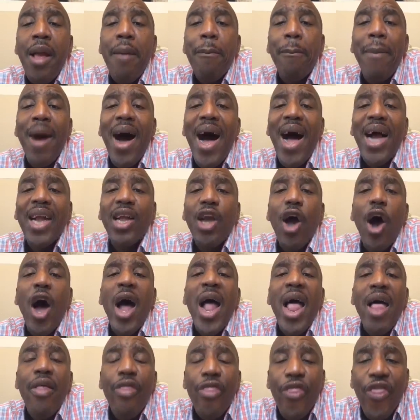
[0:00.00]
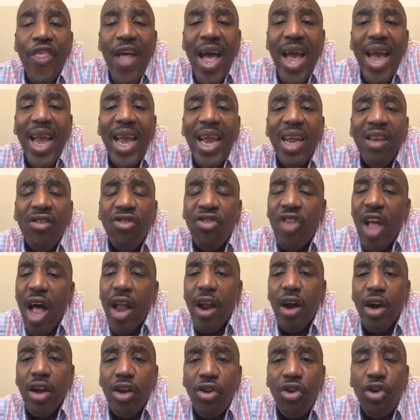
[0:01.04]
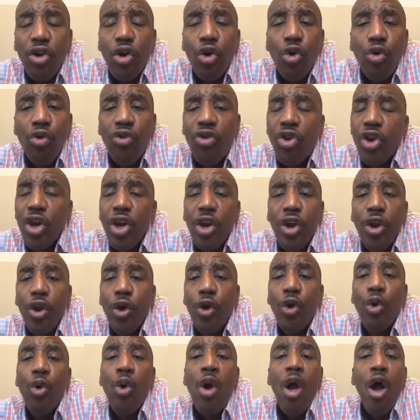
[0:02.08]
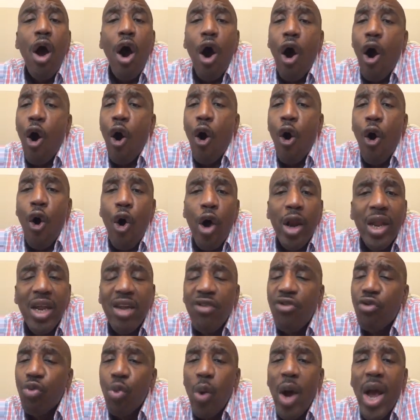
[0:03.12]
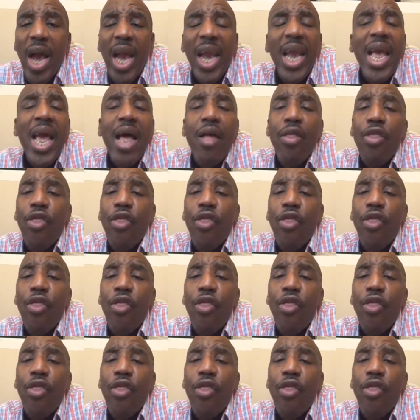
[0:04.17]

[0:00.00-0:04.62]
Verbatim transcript: My God, things that are due to you are on its way.